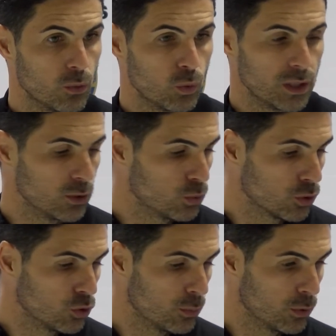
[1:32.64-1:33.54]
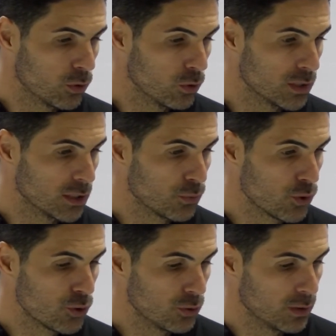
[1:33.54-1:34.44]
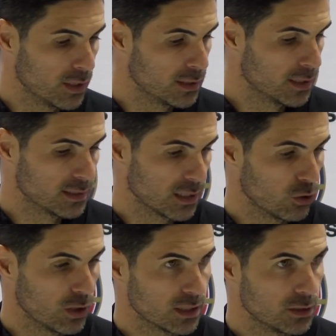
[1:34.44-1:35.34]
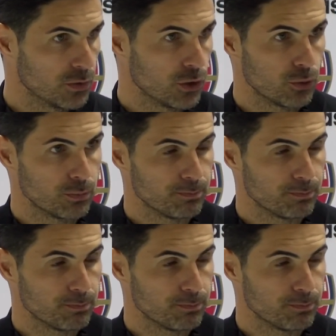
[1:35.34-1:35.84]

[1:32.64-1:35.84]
we need to score more goals, that's for sure, and that's a collective issue.